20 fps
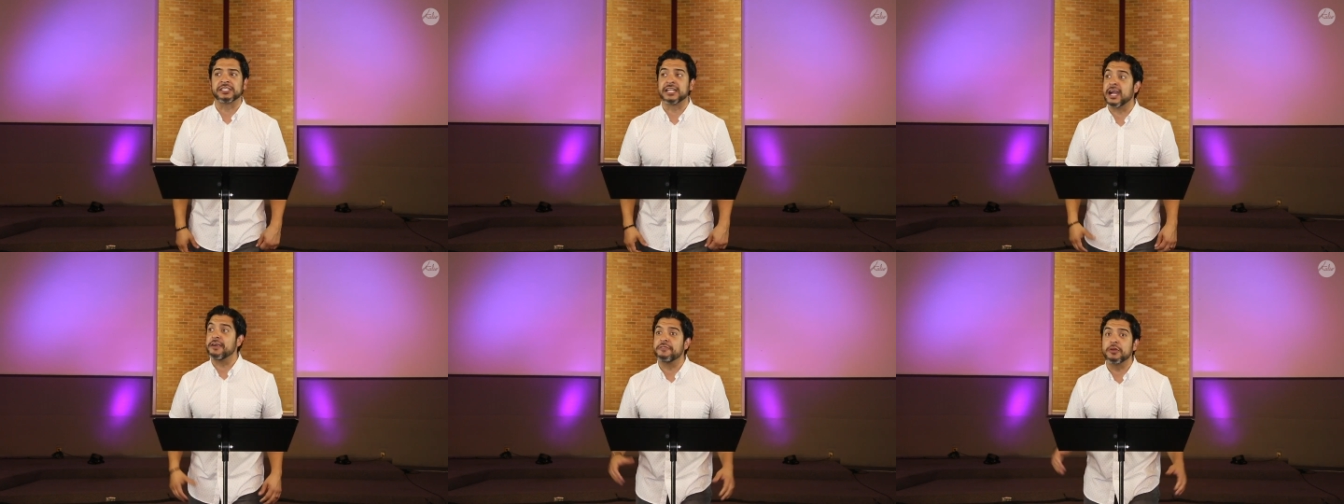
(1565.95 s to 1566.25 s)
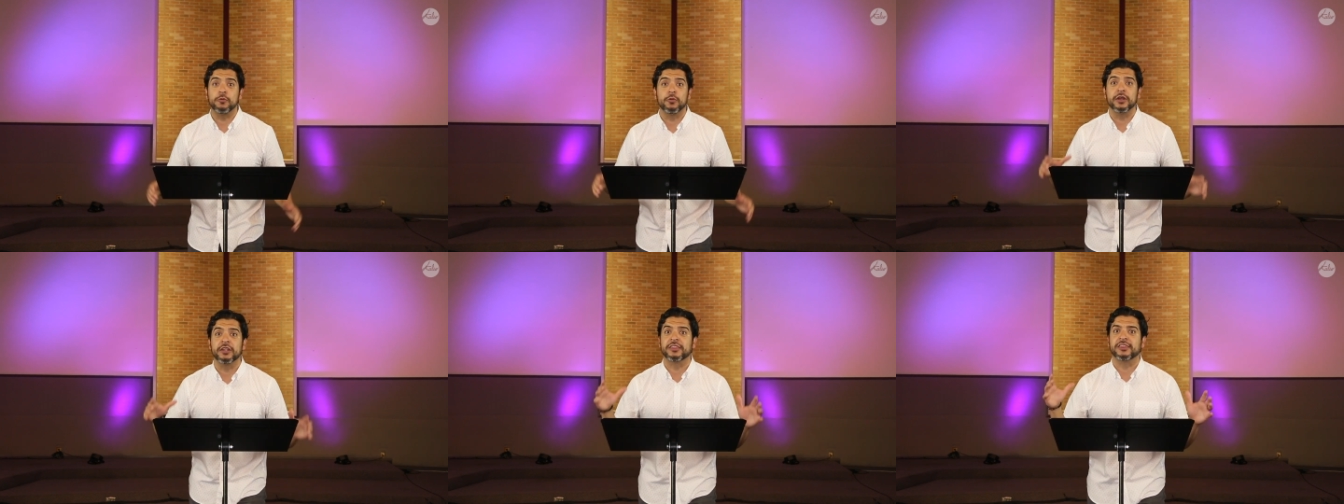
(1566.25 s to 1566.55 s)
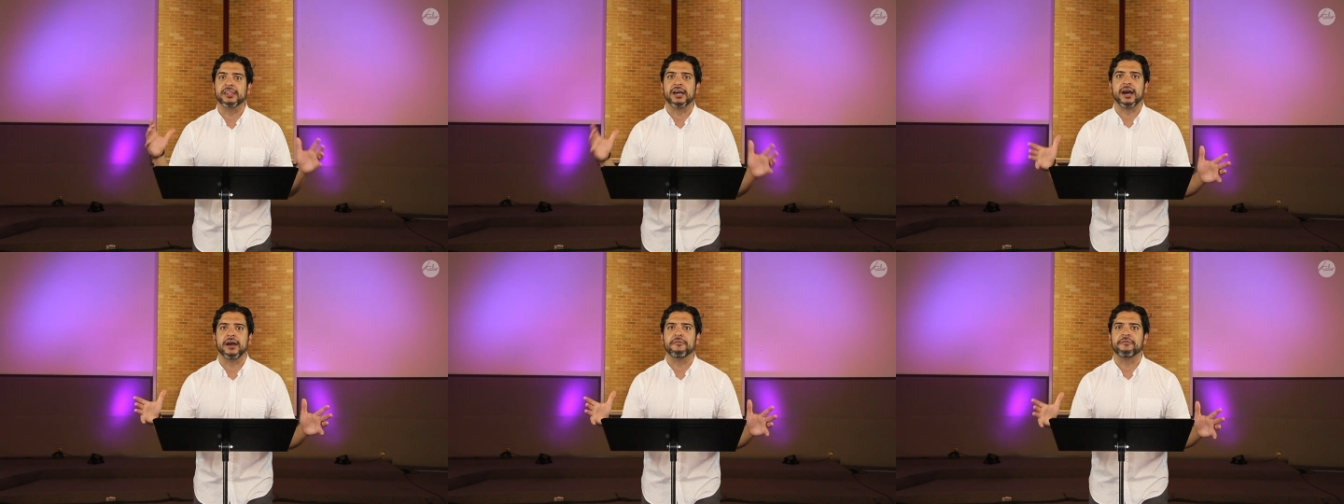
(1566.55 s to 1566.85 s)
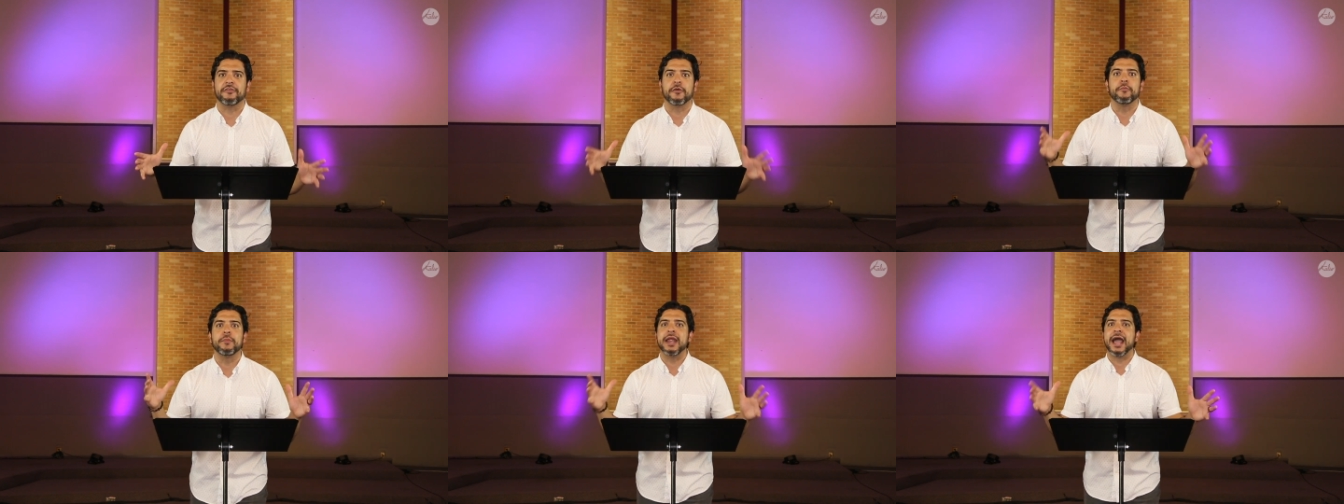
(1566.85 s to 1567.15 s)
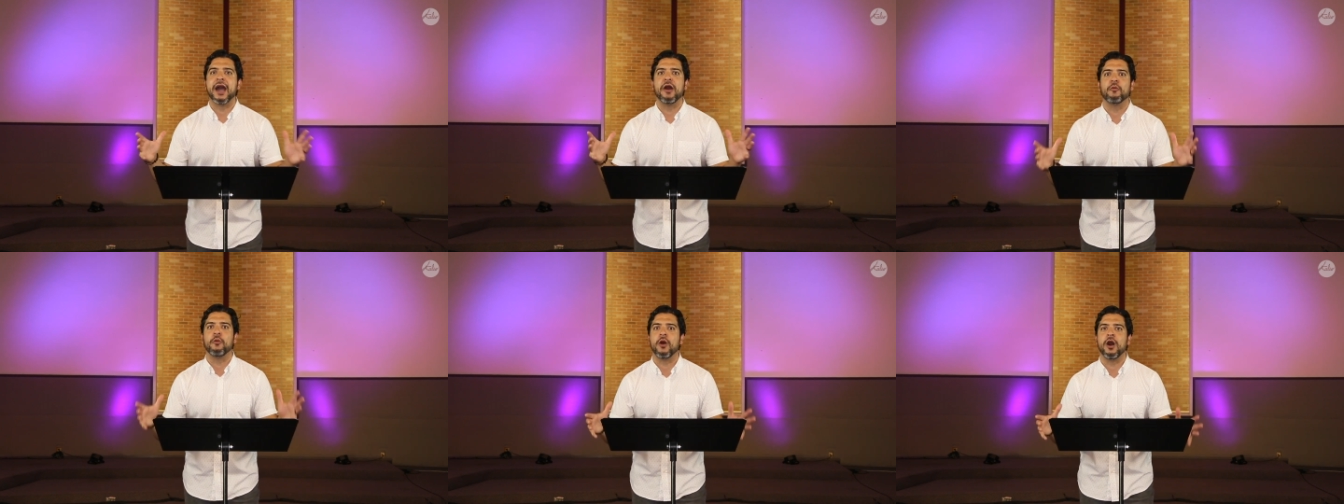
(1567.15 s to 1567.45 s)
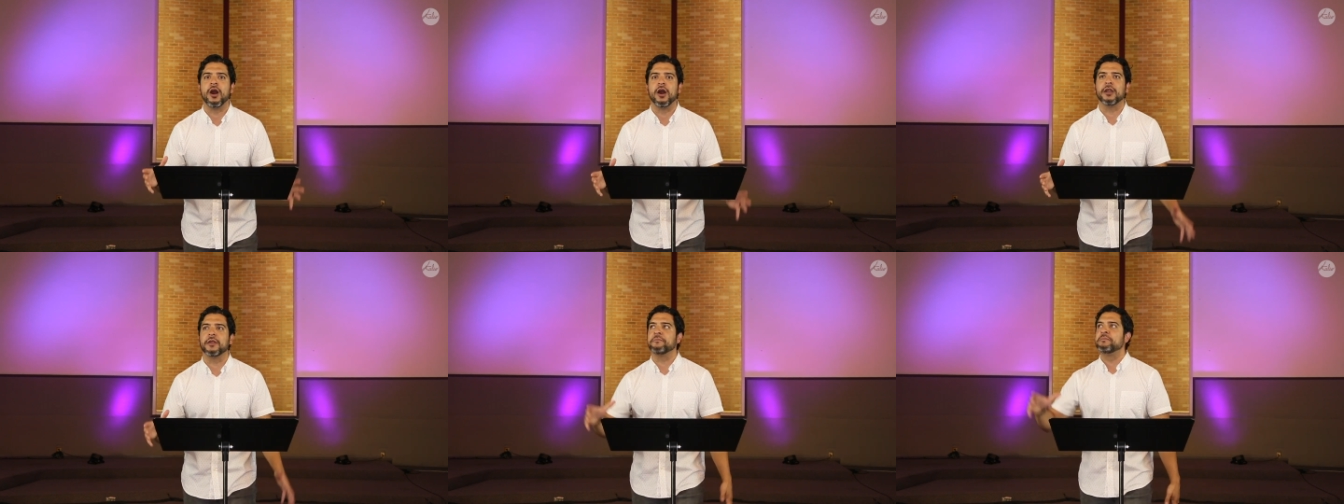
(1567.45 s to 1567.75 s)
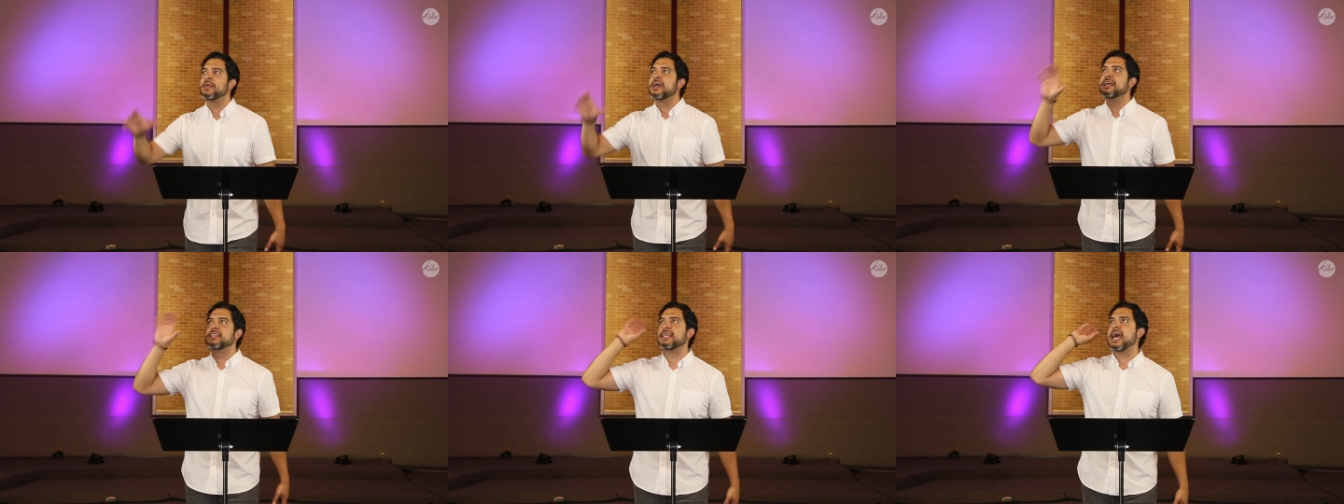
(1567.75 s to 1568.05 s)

and everyone thought from now on